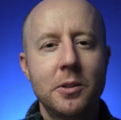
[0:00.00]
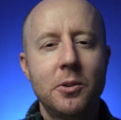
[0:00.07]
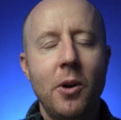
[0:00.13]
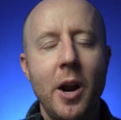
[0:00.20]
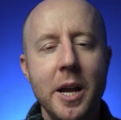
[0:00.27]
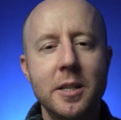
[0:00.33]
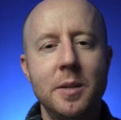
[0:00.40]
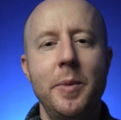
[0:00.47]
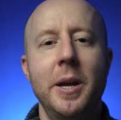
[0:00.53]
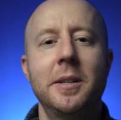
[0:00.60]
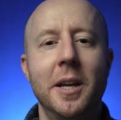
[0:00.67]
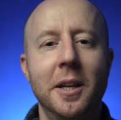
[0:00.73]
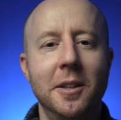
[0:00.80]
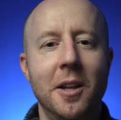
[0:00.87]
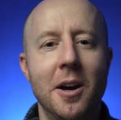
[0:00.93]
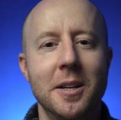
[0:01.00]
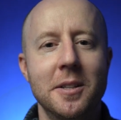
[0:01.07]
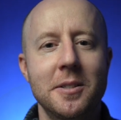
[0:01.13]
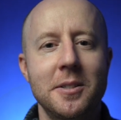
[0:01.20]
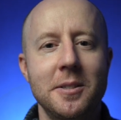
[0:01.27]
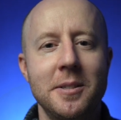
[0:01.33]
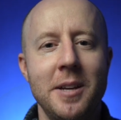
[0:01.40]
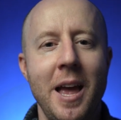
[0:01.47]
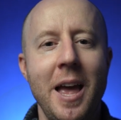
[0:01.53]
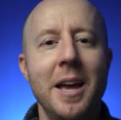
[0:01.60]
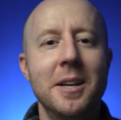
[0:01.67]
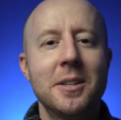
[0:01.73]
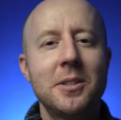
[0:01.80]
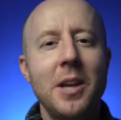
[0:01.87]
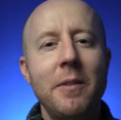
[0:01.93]
trying to make deadlines.
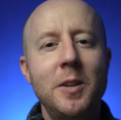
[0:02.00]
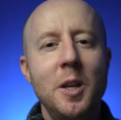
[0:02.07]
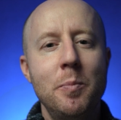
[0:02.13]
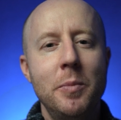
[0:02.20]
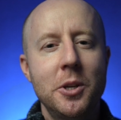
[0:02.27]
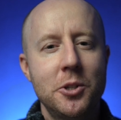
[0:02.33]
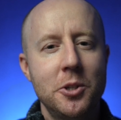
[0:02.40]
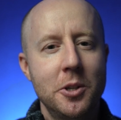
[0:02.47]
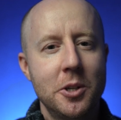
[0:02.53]
Safety mission